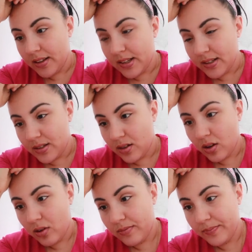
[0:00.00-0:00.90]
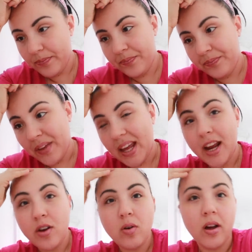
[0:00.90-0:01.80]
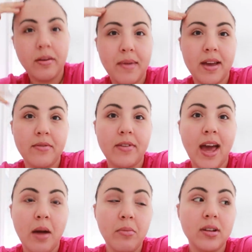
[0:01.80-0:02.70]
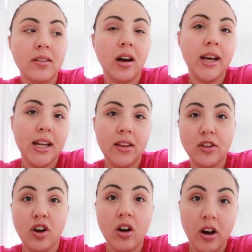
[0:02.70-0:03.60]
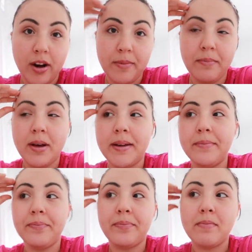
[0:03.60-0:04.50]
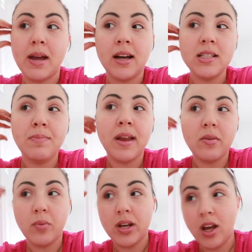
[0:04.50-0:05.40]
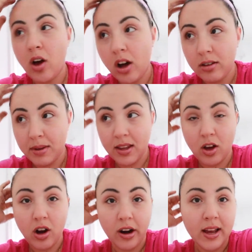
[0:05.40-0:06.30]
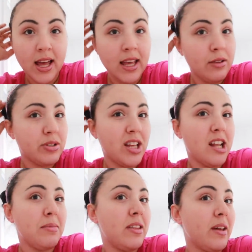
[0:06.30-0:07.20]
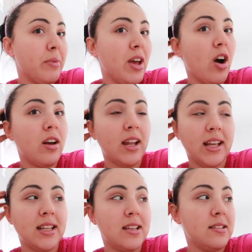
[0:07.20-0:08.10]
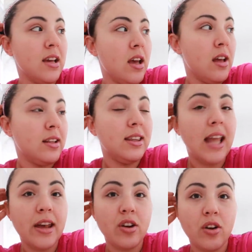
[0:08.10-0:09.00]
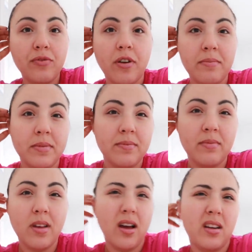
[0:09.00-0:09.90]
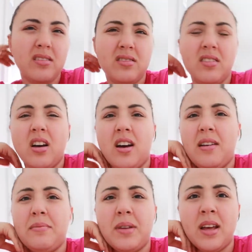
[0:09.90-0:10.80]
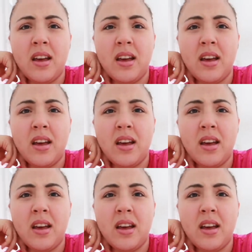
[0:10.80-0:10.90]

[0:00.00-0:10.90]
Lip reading: So, and I know my camera died in the car, but my husband, when he called me in the car, he was telling me that we got like this letter from a